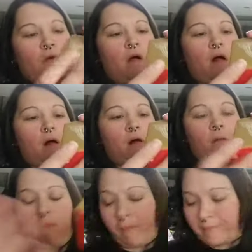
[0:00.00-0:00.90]

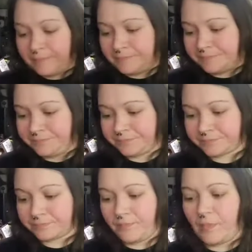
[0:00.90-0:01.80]
I
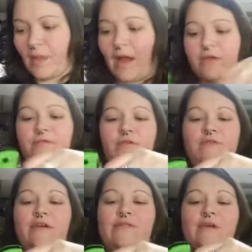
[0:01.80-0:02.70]
don't know
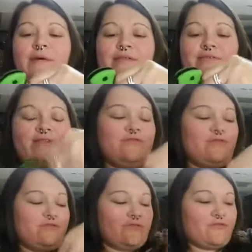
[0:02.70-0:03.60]
nothing about
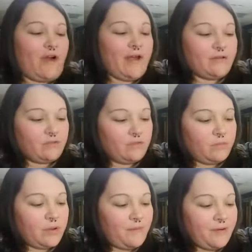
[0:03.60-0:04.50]
Dungeons and Dragons, to
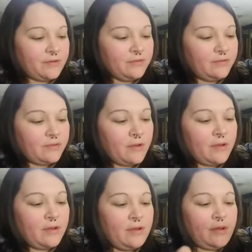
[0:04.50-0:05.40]
be honest.
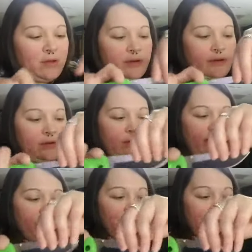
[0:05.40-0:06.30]

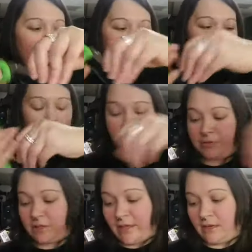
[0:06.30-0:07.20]
I've never
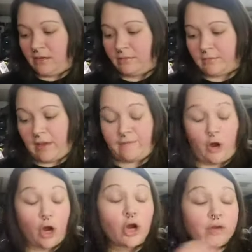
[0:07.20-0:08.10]
played it. I've
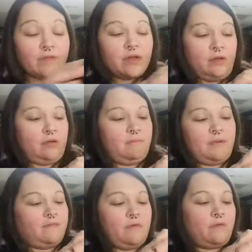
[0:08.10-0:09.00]
heard of it.
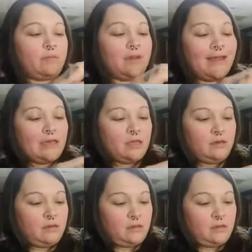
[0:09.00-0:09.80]
I've never played it.